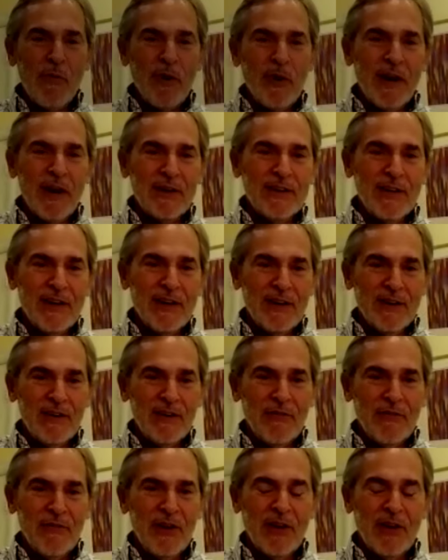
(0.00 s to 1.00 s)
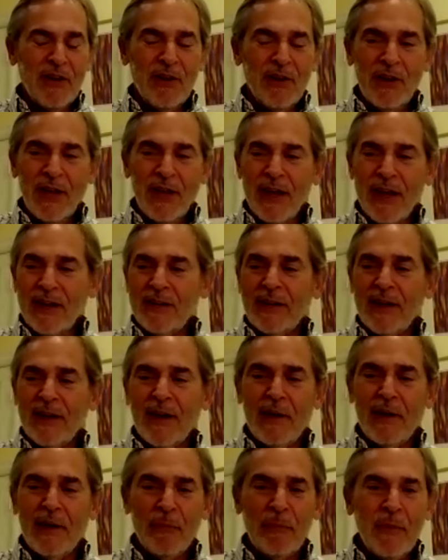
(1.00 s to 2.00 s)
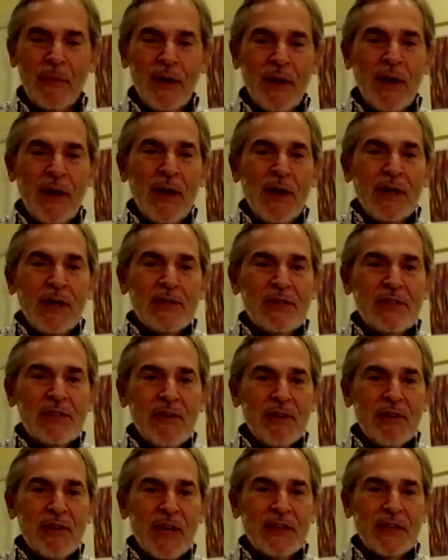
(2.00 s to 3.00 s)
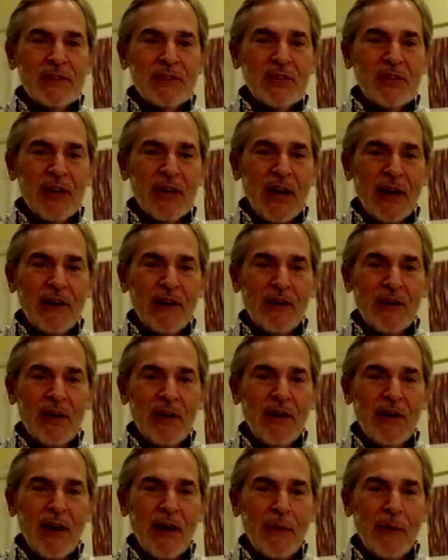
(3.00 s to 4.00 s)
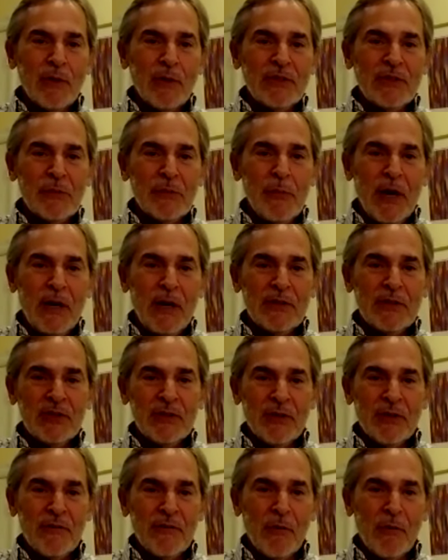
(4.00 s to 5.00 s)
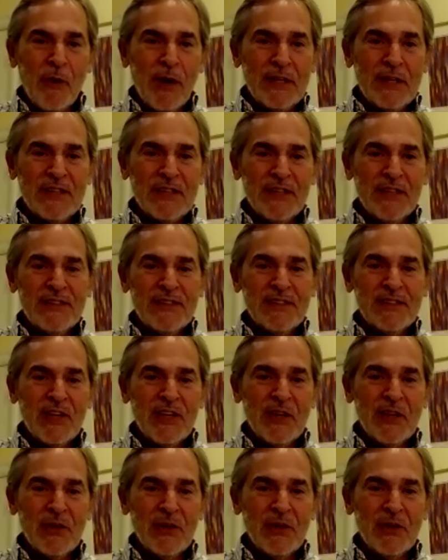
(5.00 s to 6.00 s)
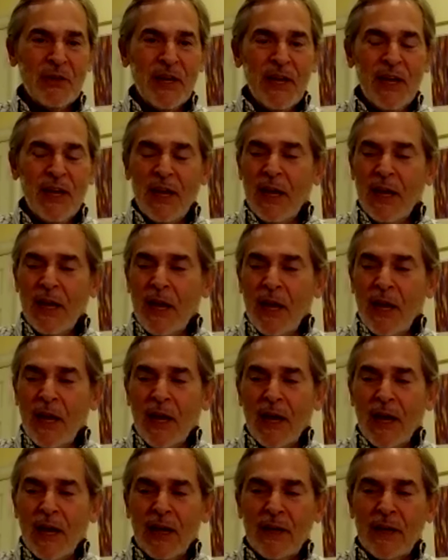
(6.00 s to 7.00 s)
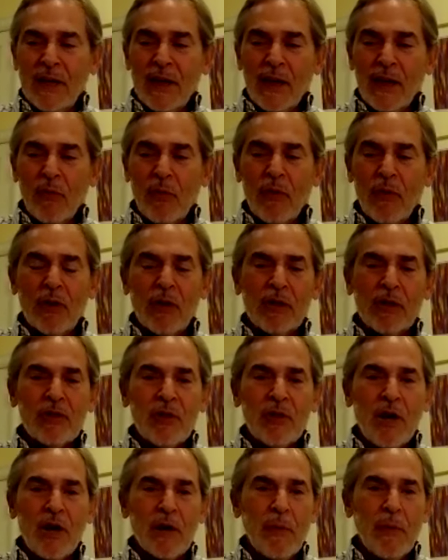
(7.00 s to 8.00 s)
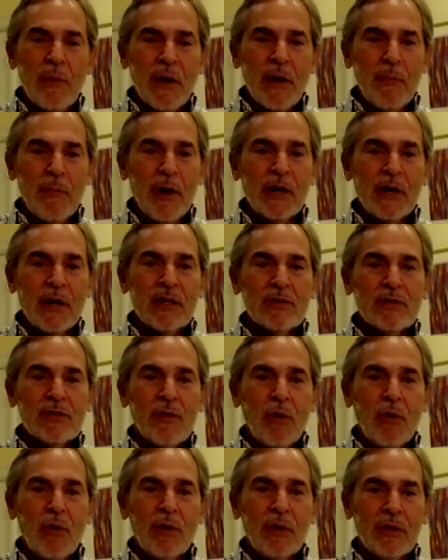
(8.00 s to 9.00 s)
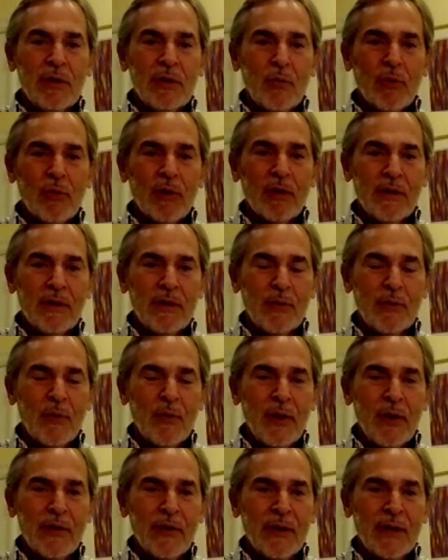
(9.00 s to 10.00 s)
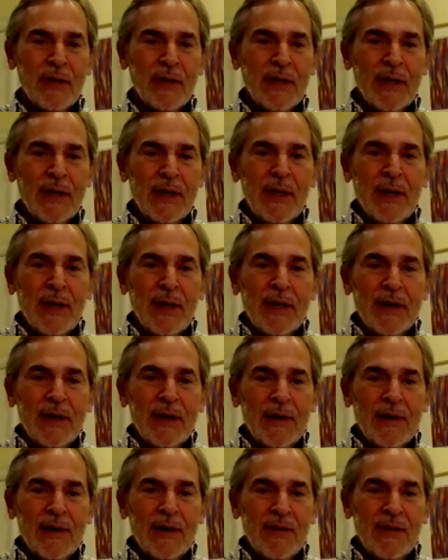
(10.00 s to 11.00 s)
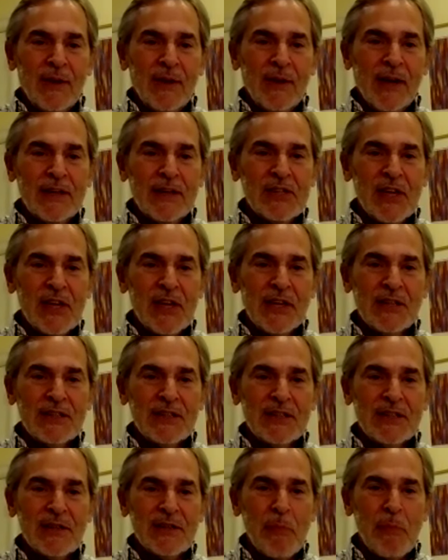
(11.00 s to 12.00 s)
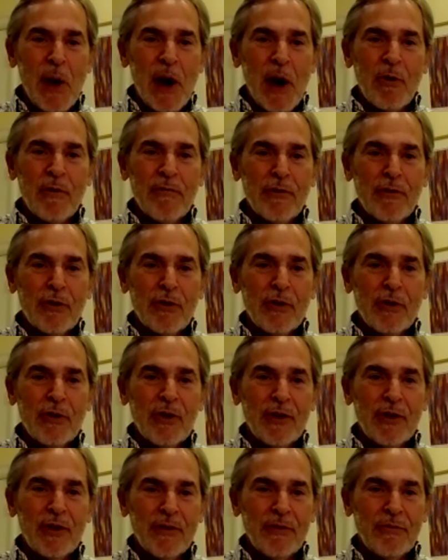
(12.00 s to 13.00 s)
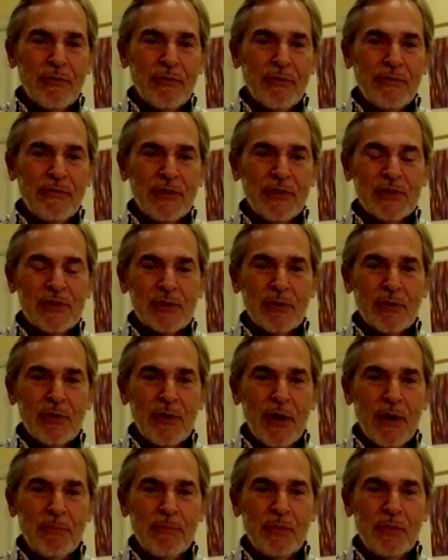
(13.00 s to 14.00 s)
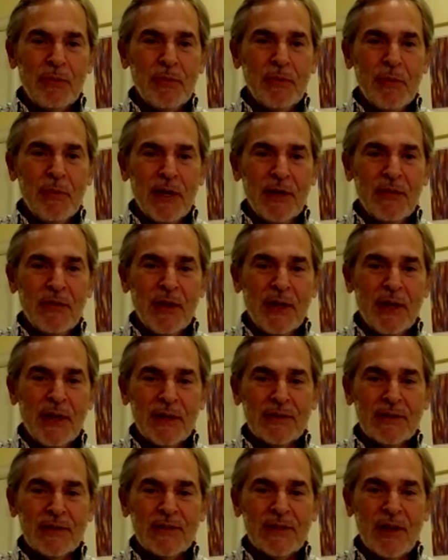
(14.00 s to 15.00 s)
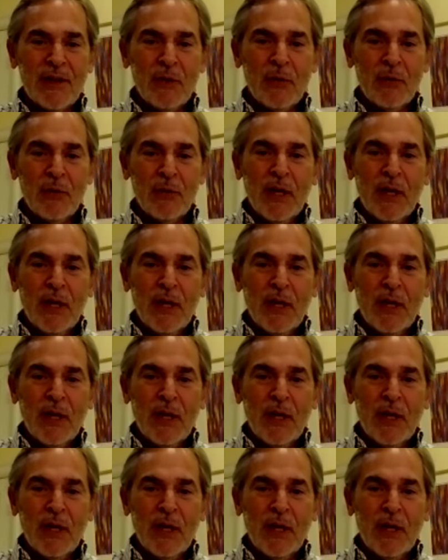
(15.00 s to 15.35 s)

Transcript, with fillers: out there in video land. Stephen Kinzer and I are here. I'm Richard Boucher of the Watson Institute. And we were going to talk about America's role in the world and whether the United States is a power for good or if we've just screwed up too many things. So